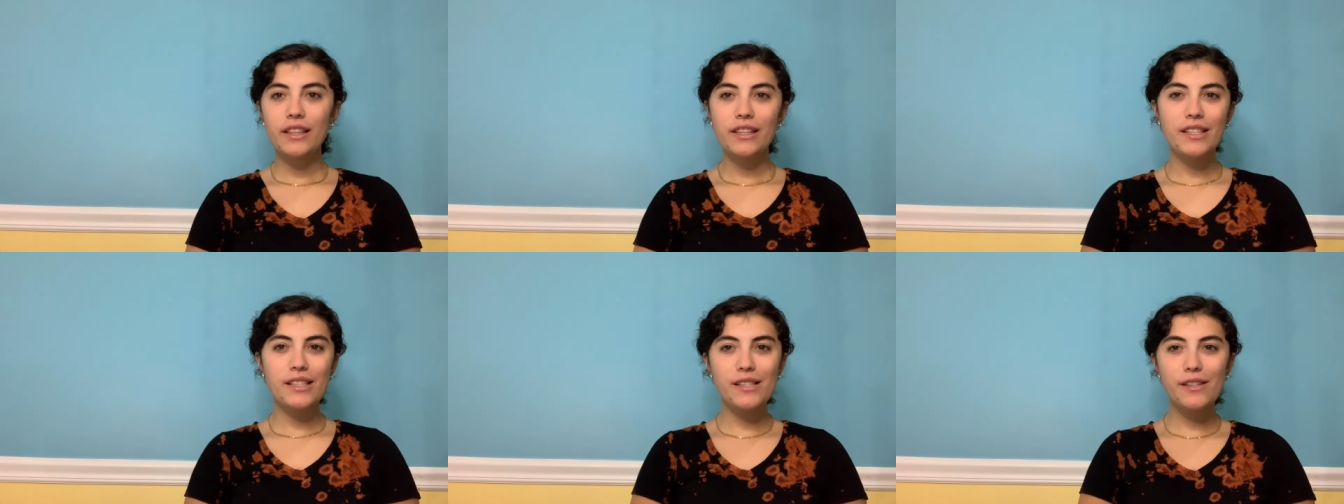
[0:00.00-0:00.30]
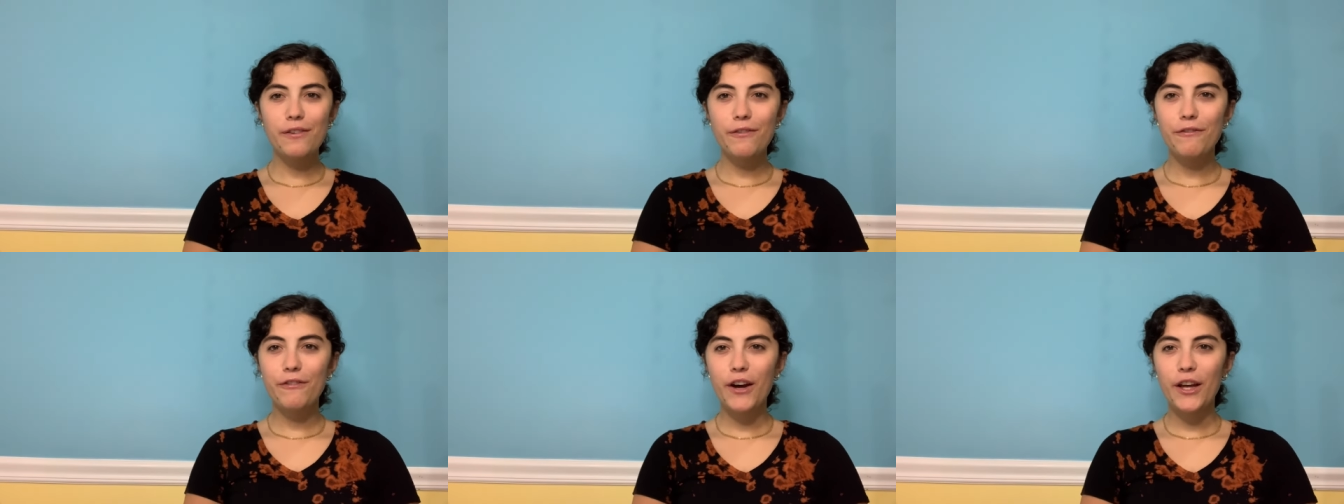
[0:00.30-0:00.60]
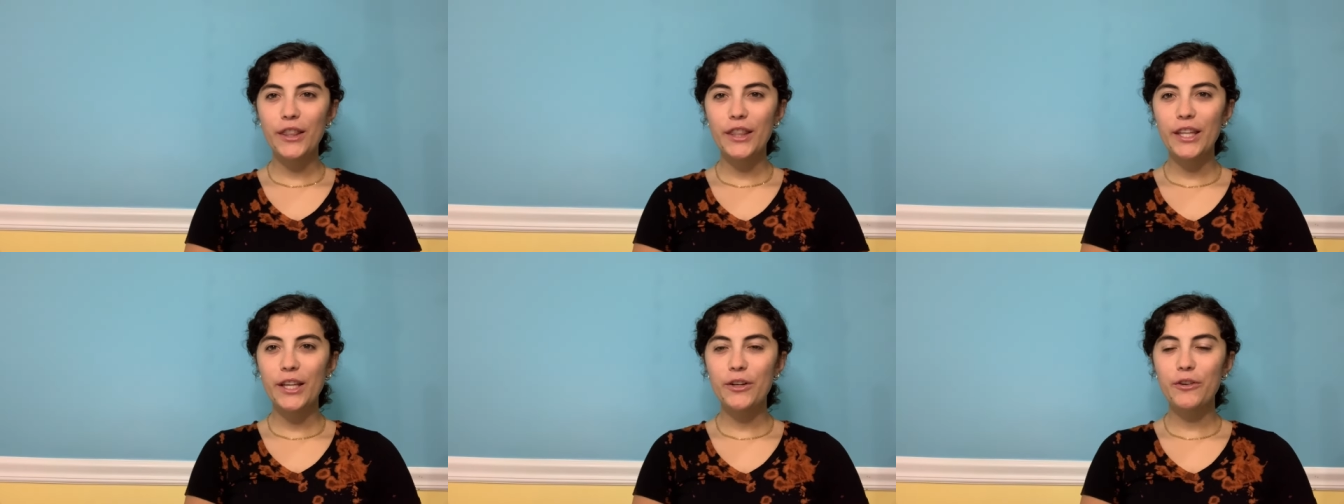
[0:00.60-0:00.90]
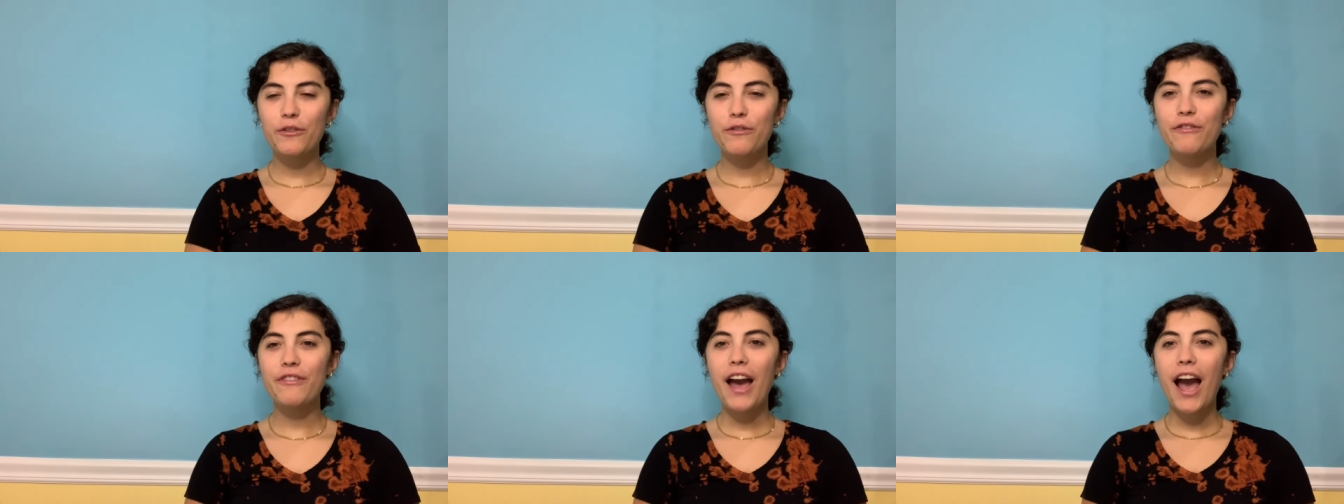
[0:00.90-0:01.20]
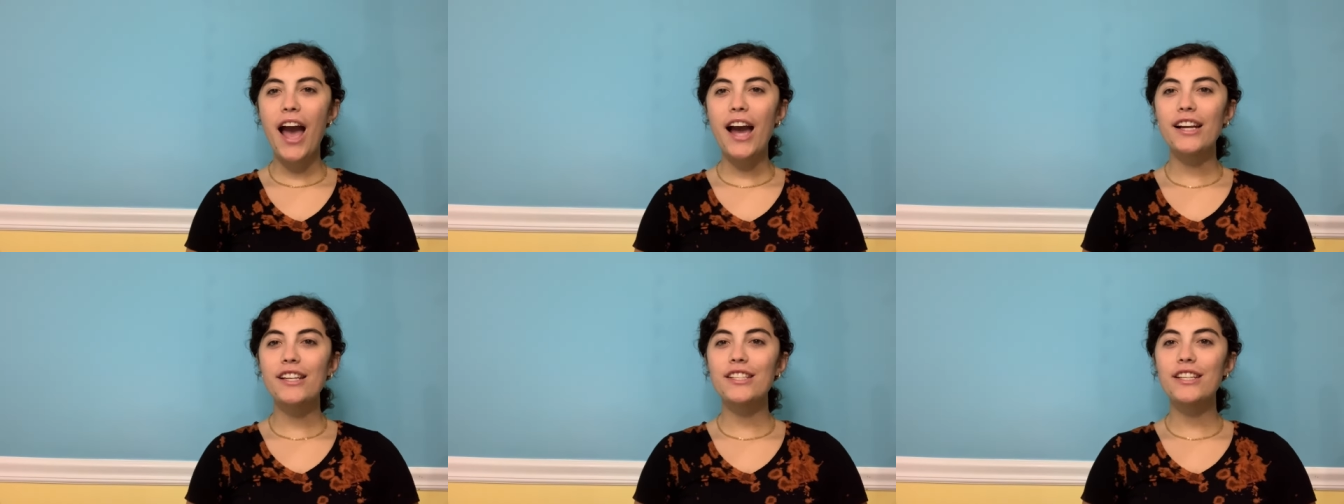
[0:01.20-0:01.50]
This is a fun little
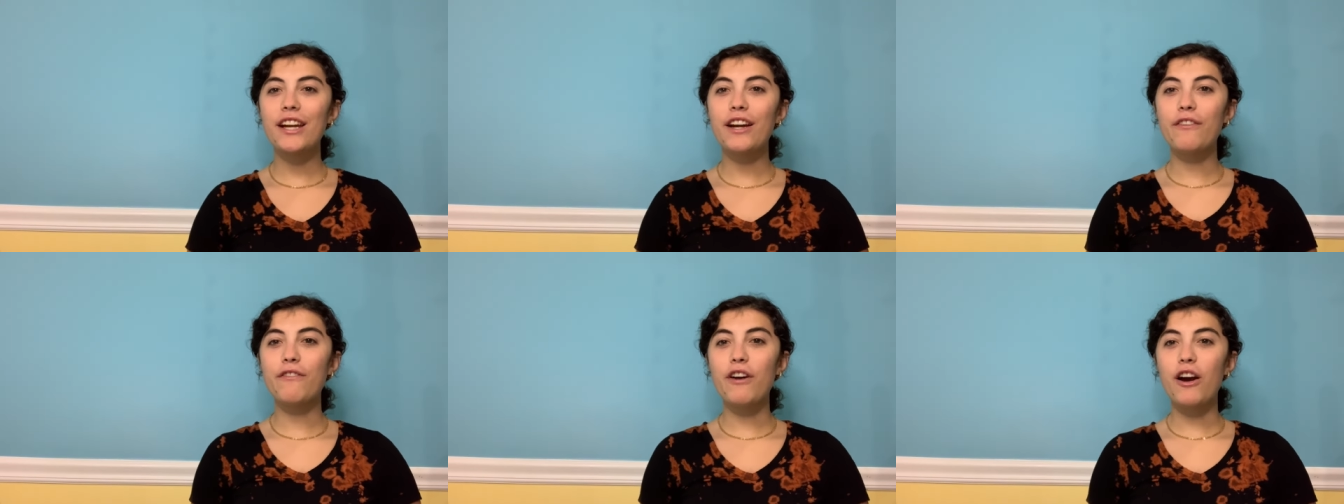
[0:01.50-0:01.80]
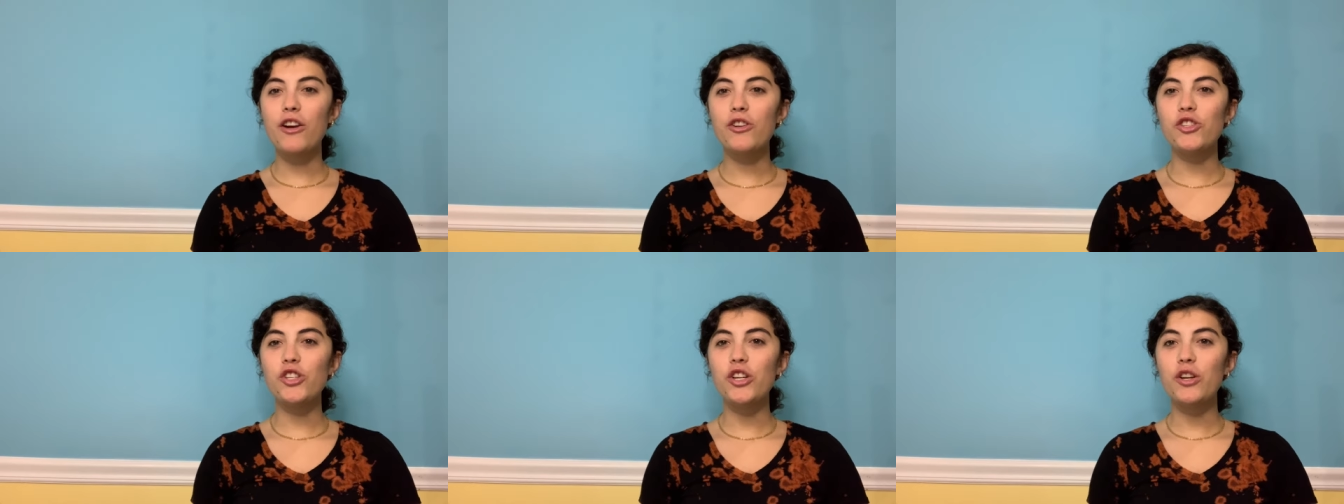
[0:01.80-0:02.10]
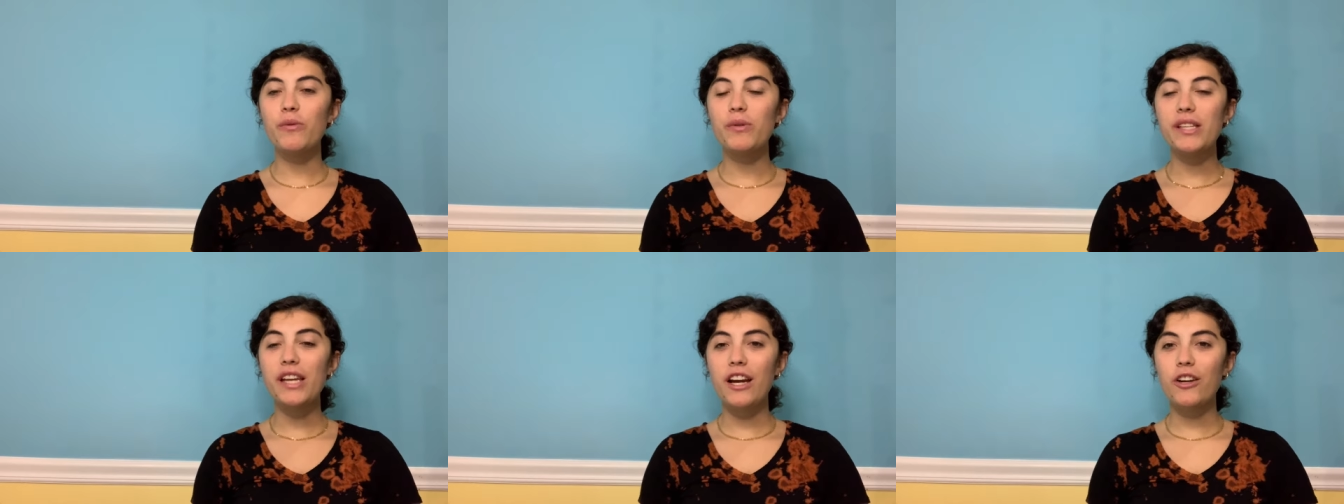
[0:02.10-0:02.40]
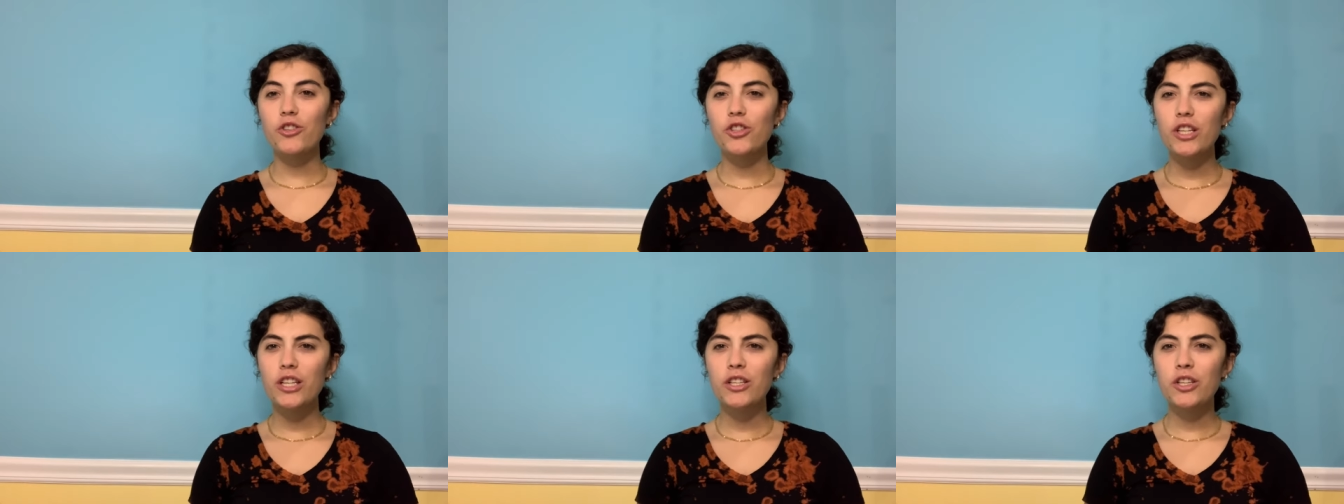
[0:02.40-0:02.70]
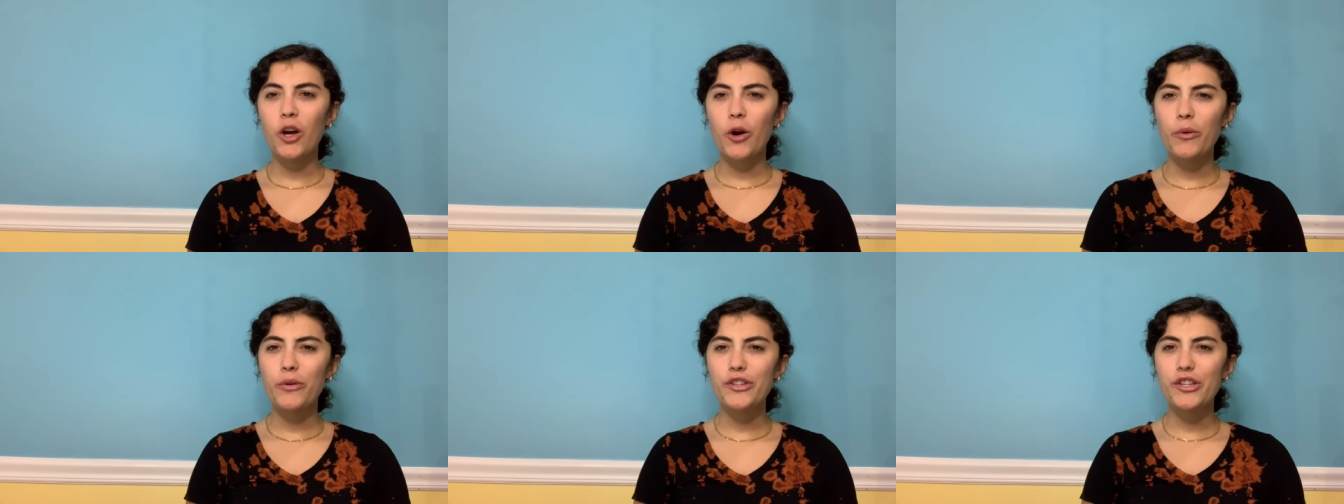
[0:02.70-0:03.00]
fact. Caravaggio was actually
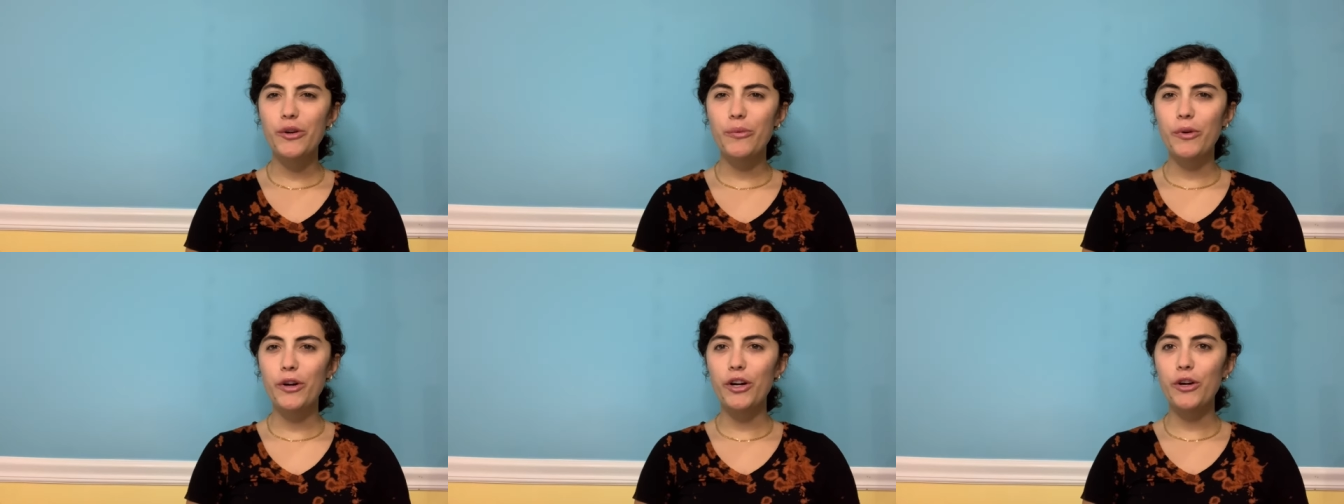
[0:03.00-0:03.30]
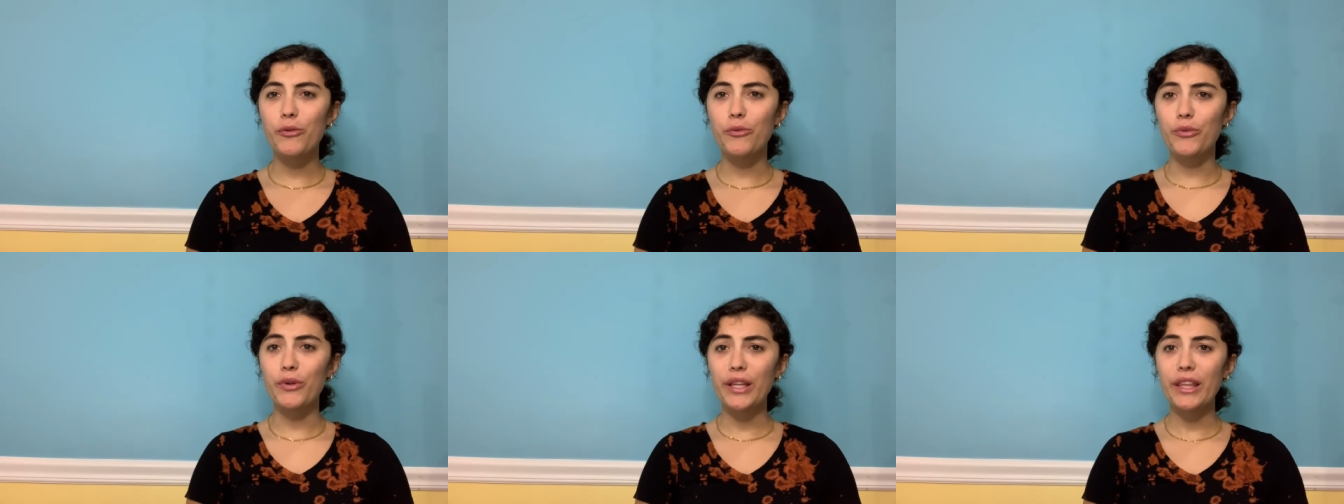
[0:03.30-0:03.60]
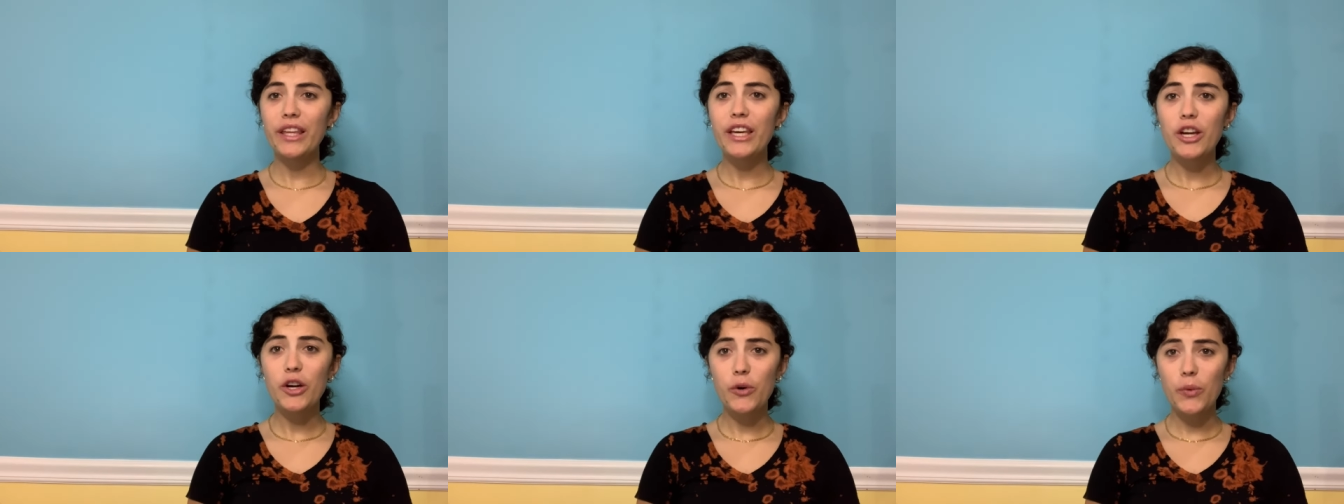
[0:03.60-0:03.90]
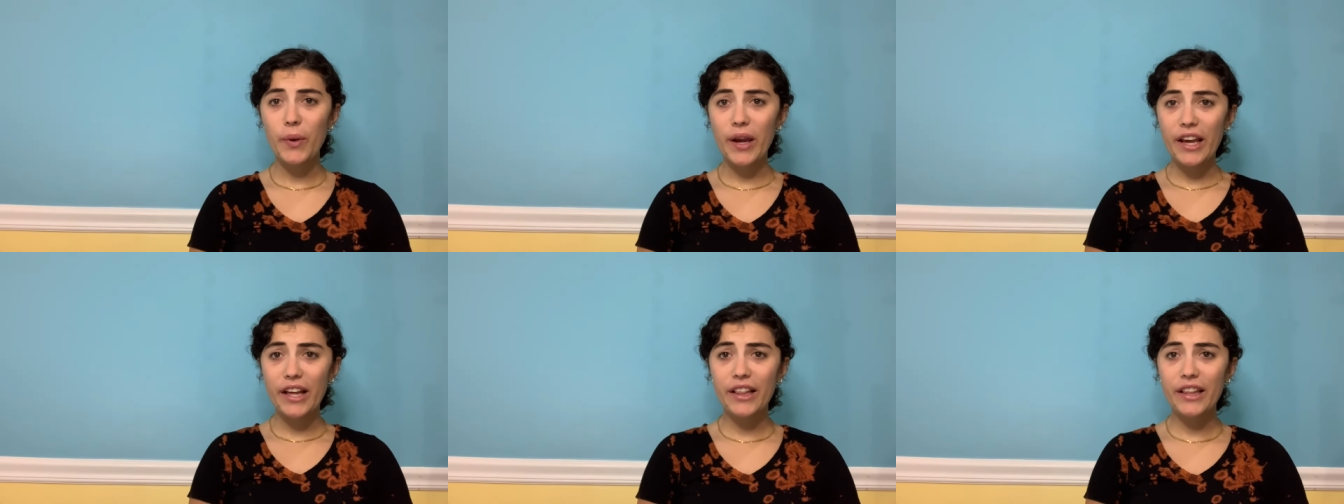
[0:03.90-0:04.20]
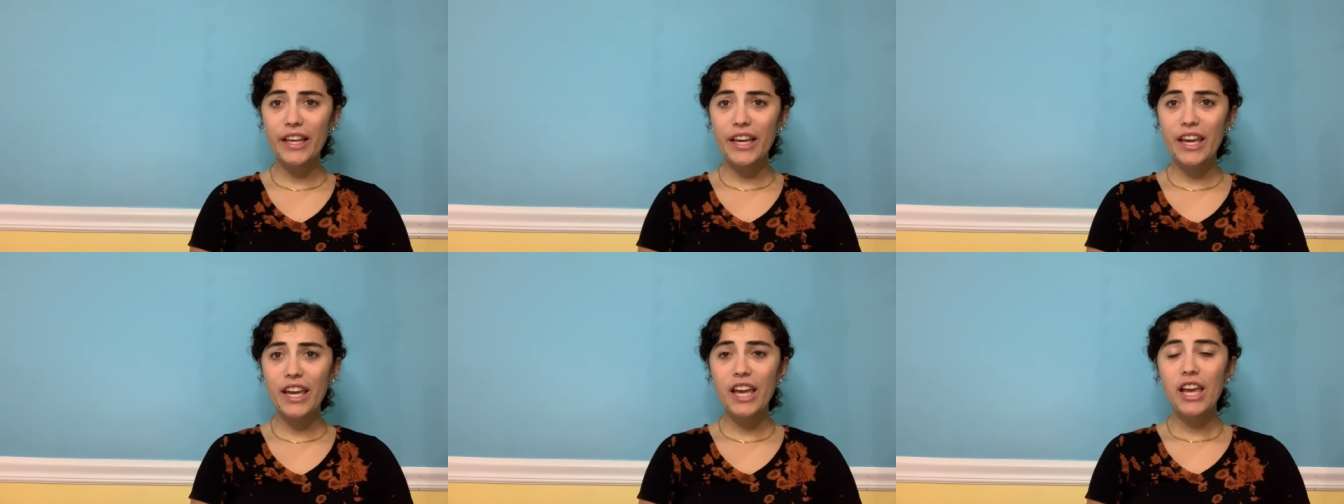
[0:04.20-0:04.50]
known to work really
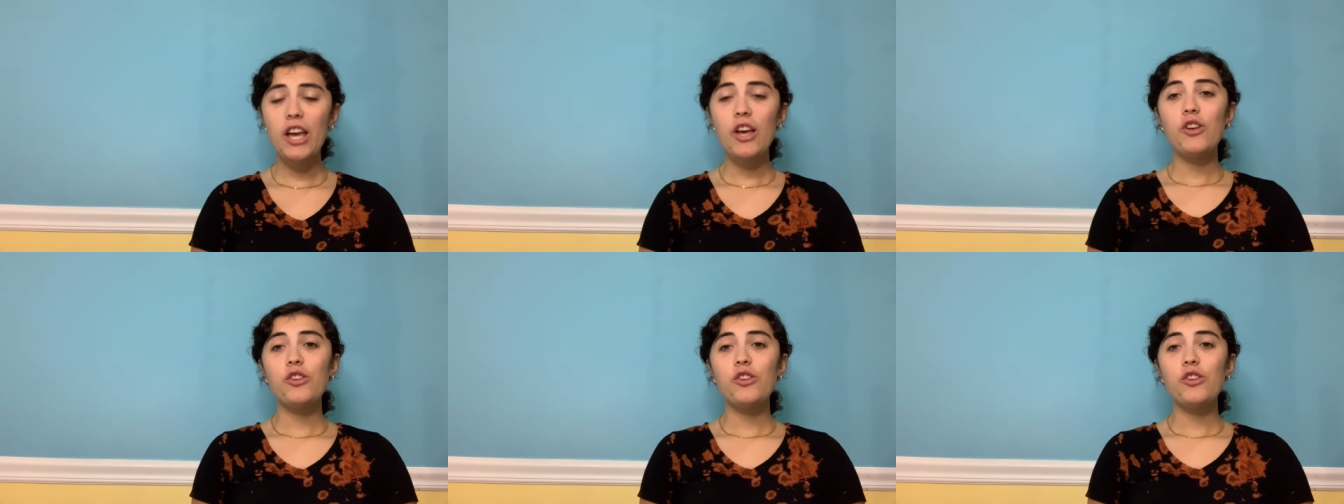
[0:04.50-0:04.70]
quickly,